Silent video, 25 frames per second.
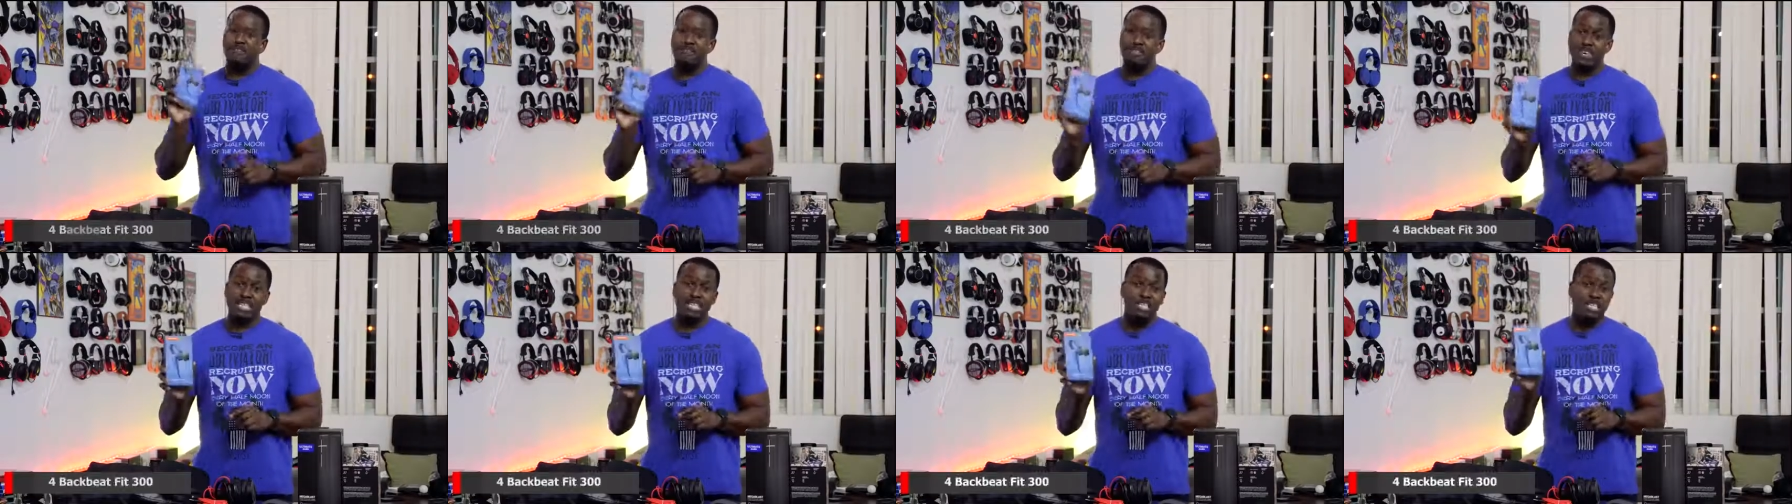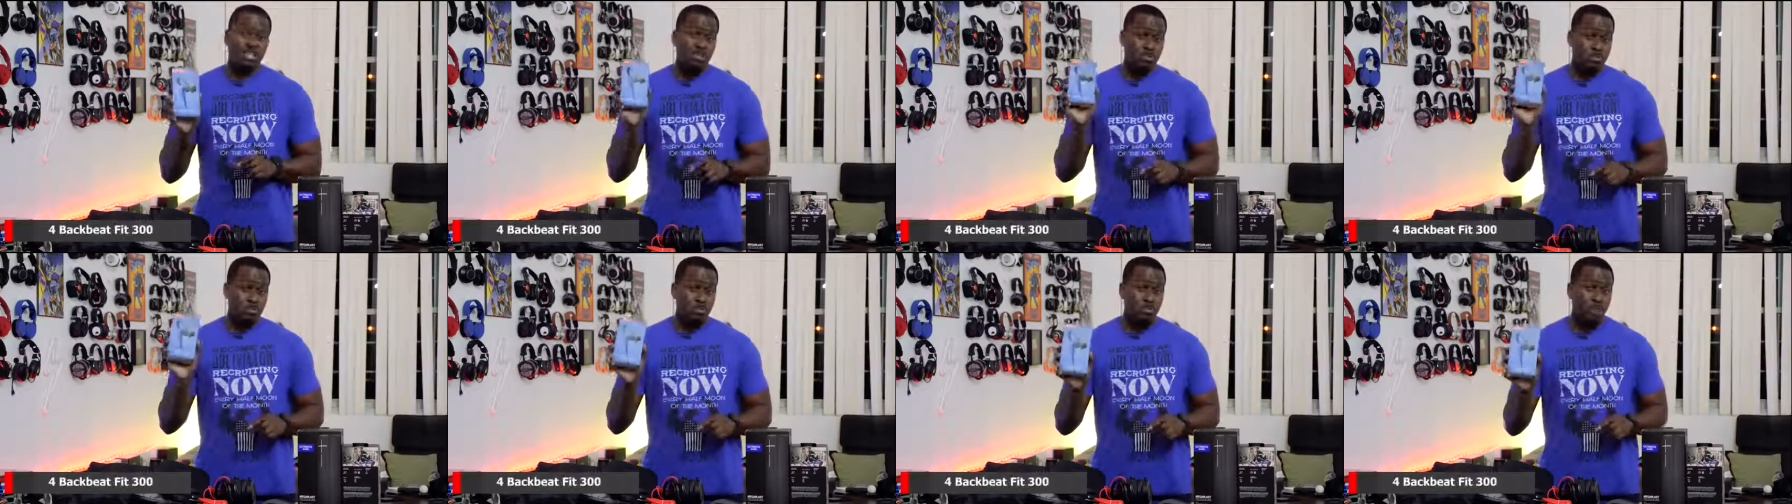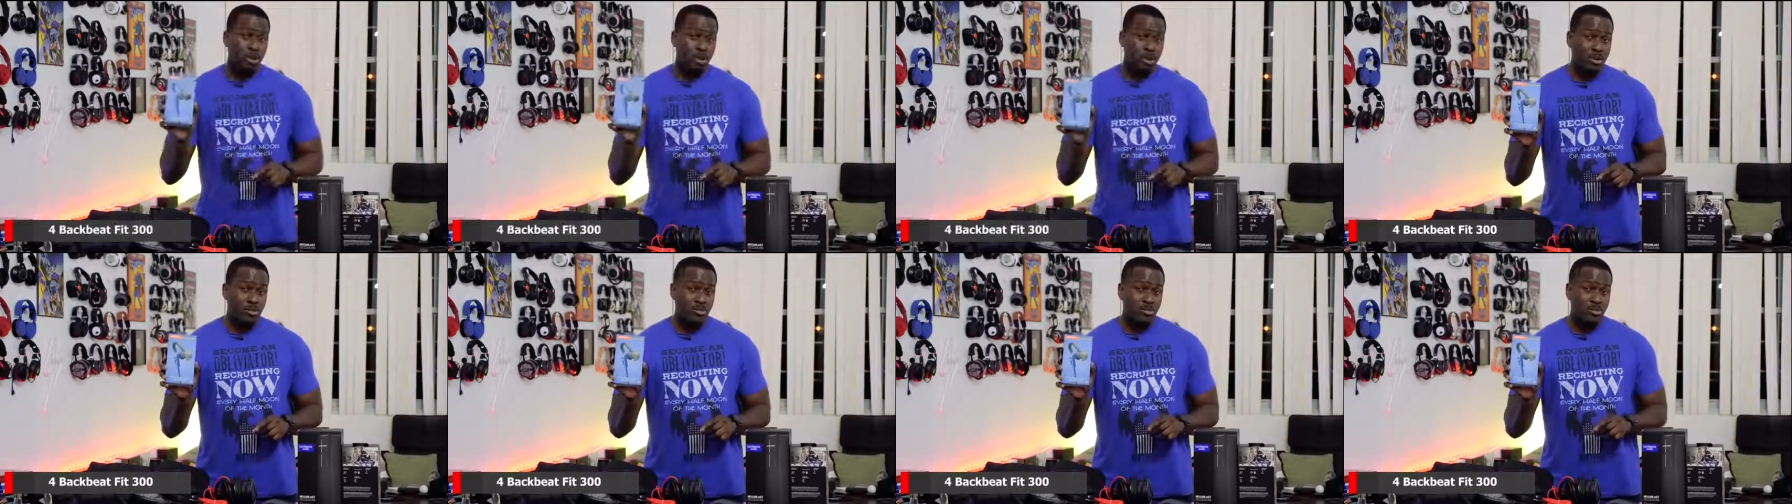Fit
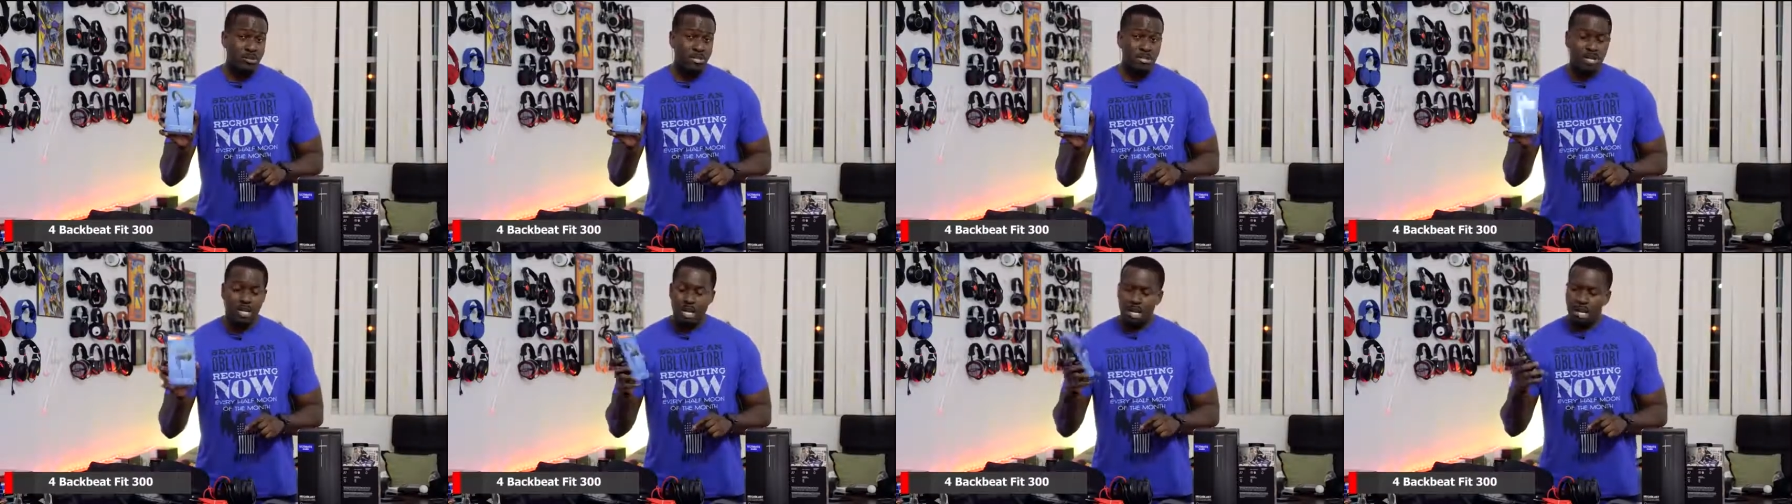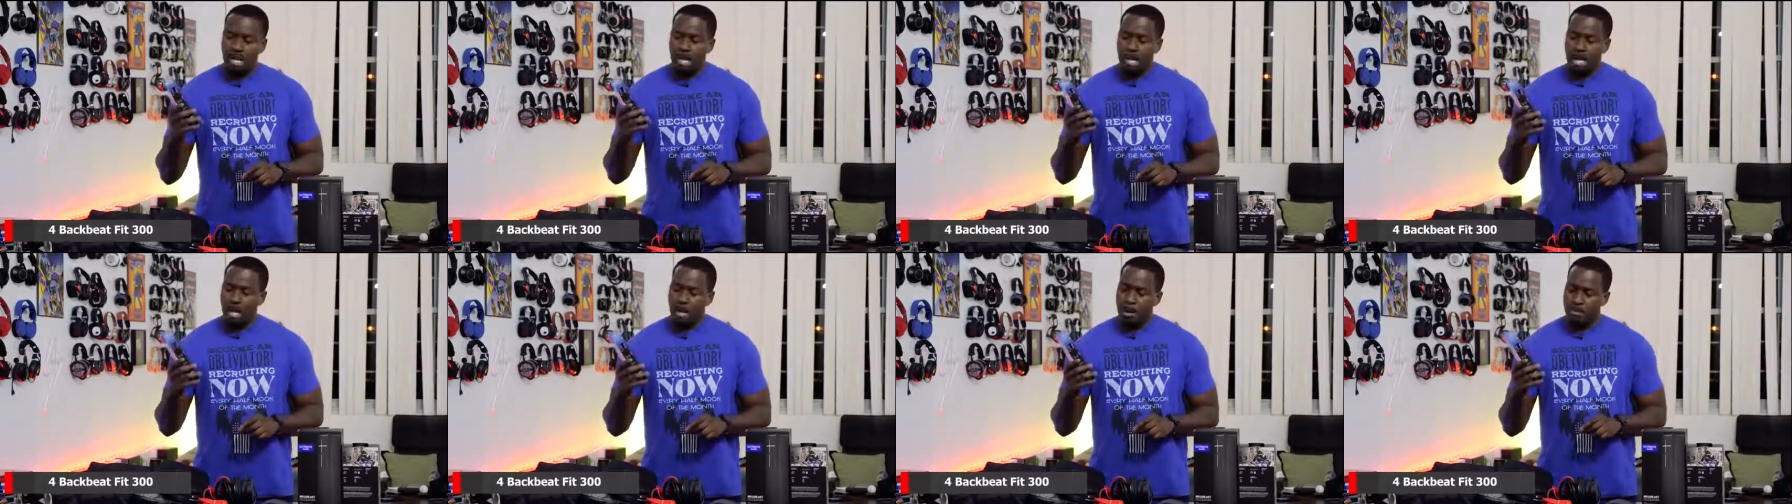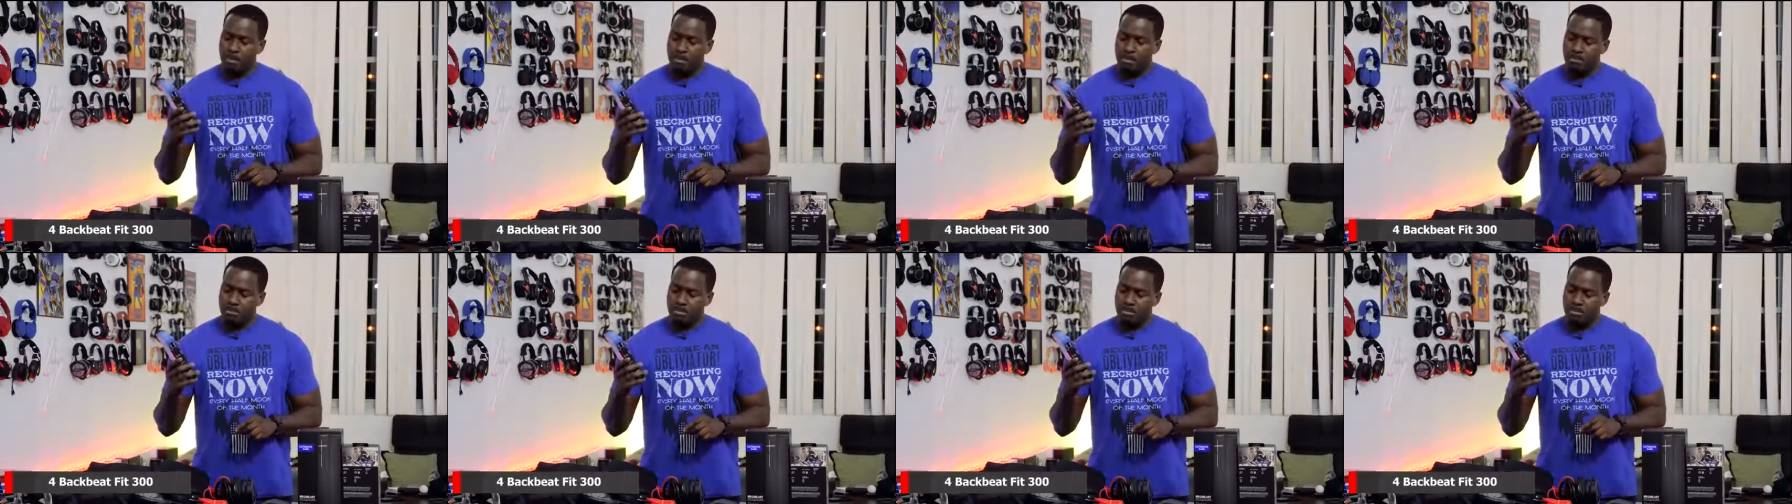300
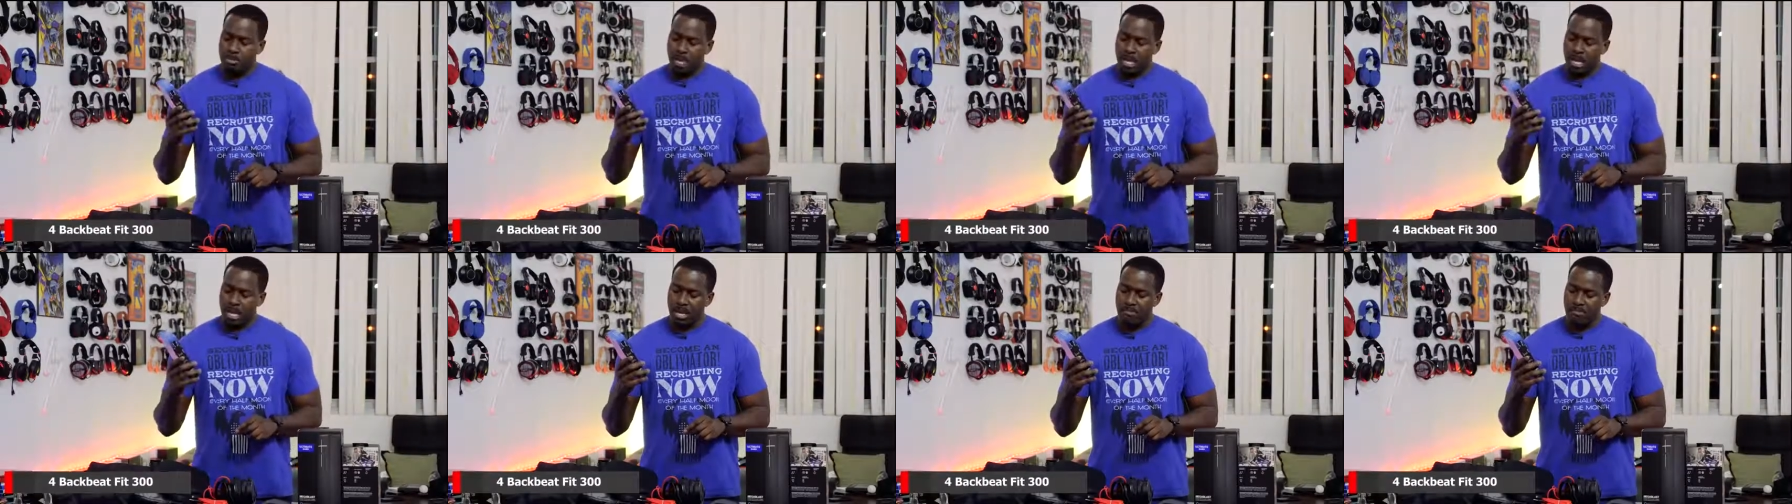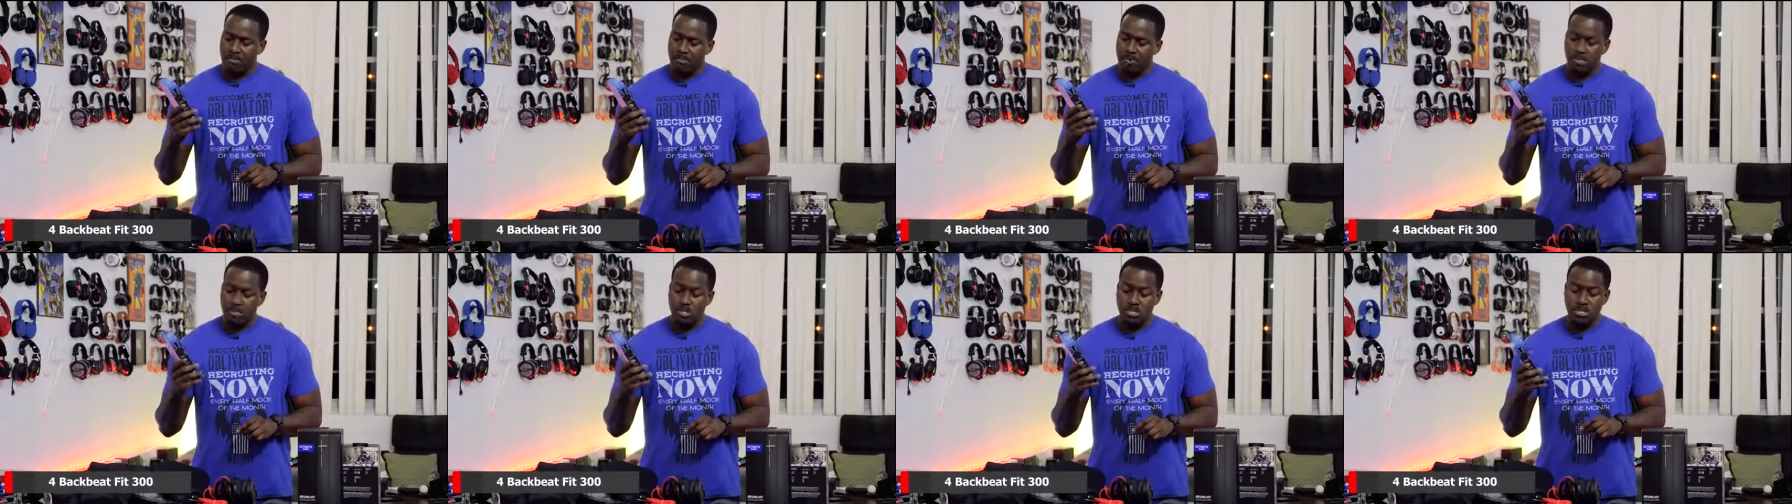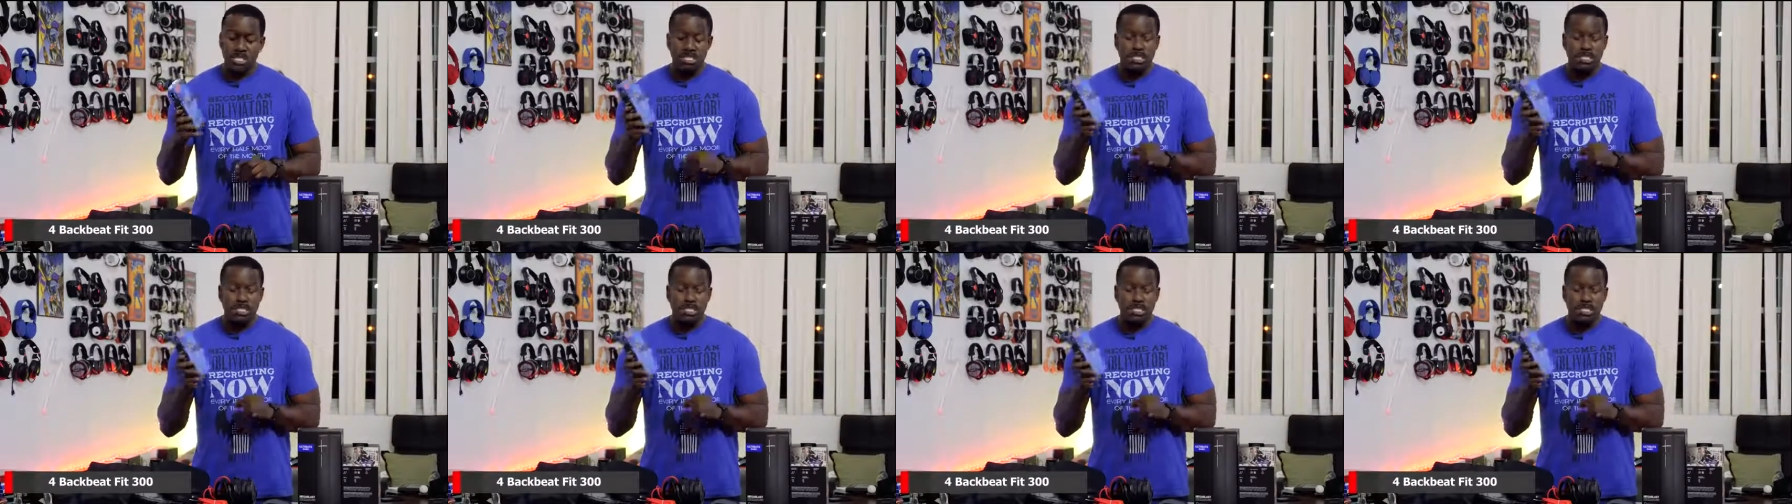um, headphones.